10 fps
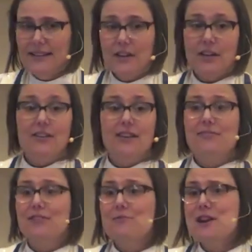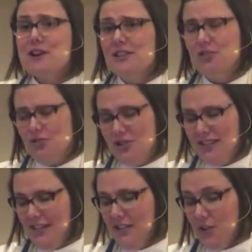Now, if you're married, you know
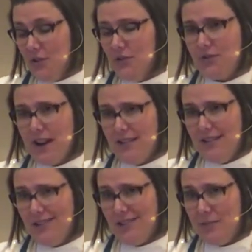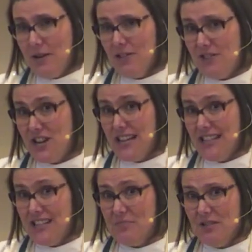how this goes, right? Like your spouse
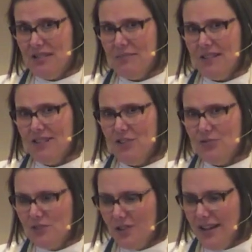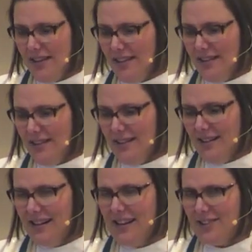forgets to put something on the Google
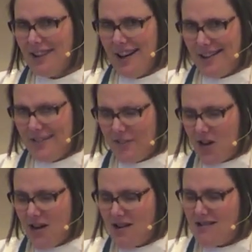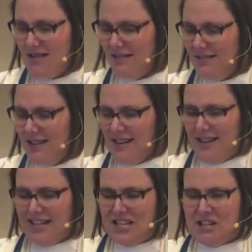calendar and you're caught off guard and
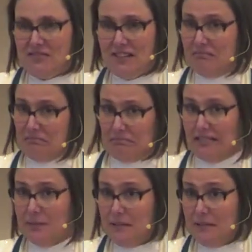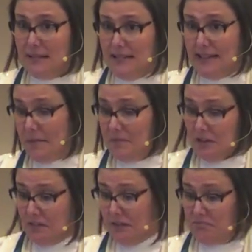like, oh, this big thing's
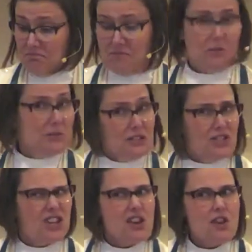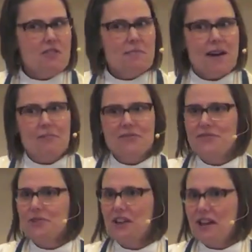happening that I really should have known about
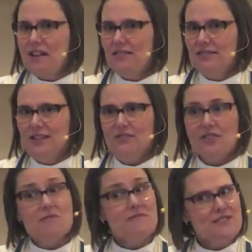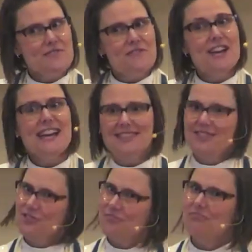before now. And if you're the one who
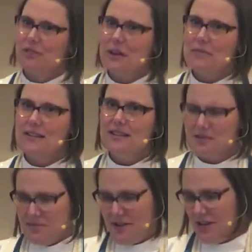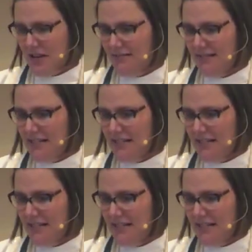forgets, you probably hear about it.